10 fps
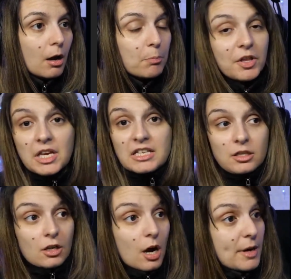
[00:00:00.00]
But these are
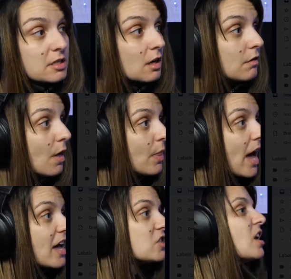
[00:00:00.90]
the comments that are on
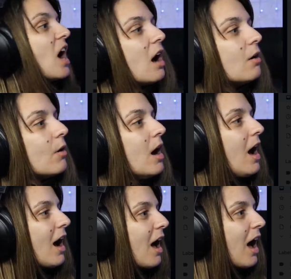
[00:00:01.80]
there. So,
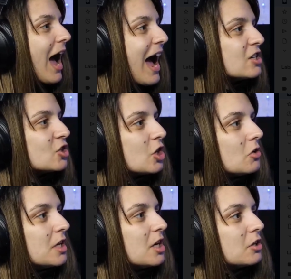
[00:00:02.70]
at
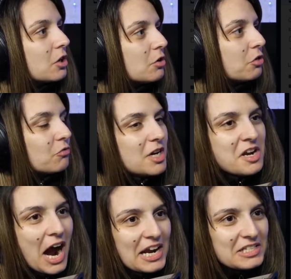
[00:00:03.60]
Julia Goo
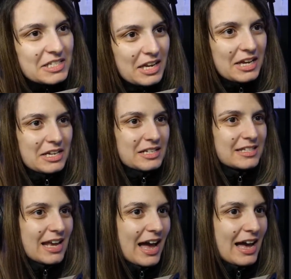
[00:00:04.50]
319
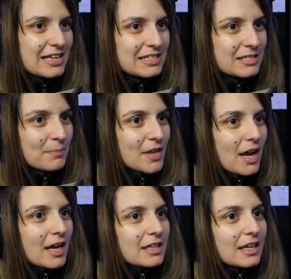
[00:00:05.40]
says,
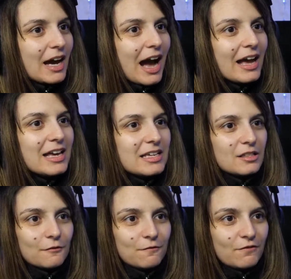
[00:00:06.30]
Kat is
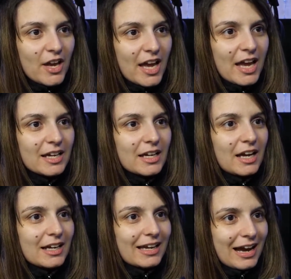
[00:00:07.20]
a fake
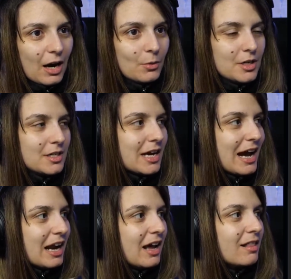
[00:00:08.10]
coward
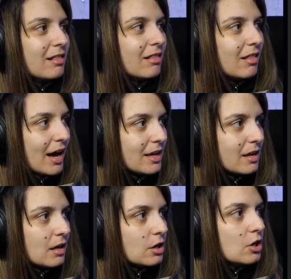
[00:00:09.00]
and a
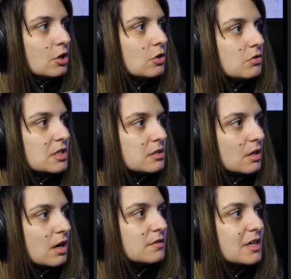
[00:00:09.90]
liar who
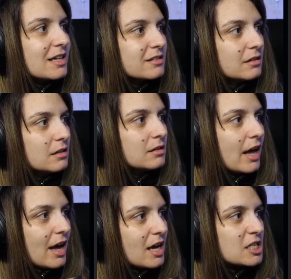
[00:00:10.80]
deserves as little
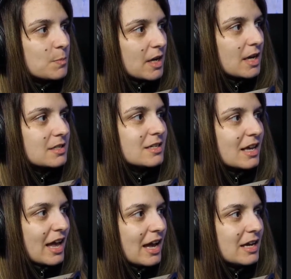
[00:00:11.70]
airspace as
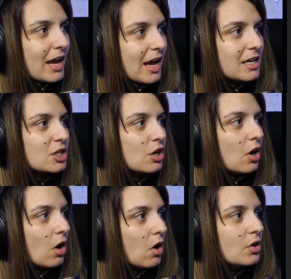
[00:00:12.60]
AH and
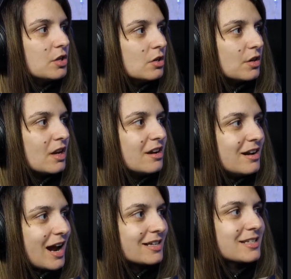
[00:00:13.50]
all the other
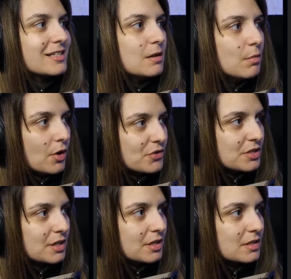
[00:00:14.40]
nasty
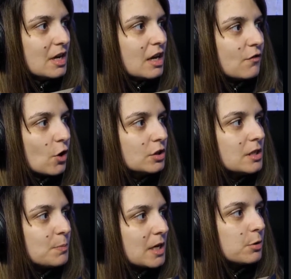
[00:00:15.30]
monsters. If
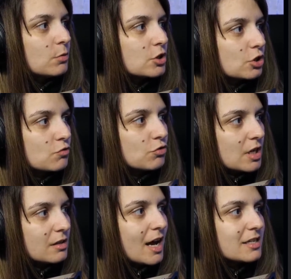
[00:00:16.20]
only people would just
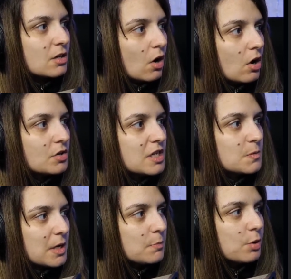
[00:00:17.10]
realise that all these
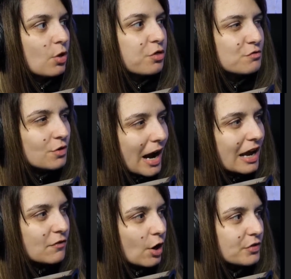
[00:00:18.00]
people
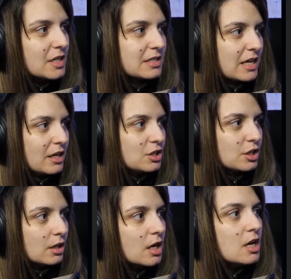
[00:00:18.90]
thrive on the
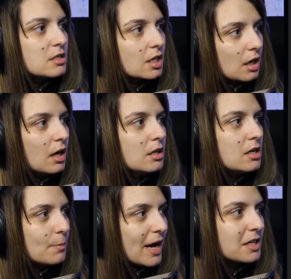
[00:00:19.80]
attention. Turn
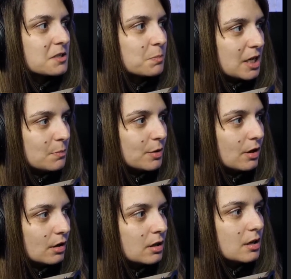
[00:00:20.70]
your backs,
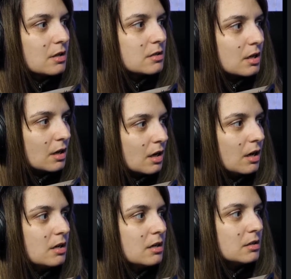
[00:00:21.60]
people.
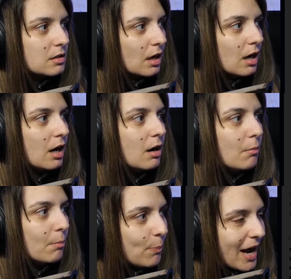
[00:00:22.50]
Turn your
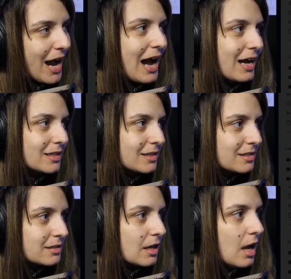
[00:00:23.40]
backs.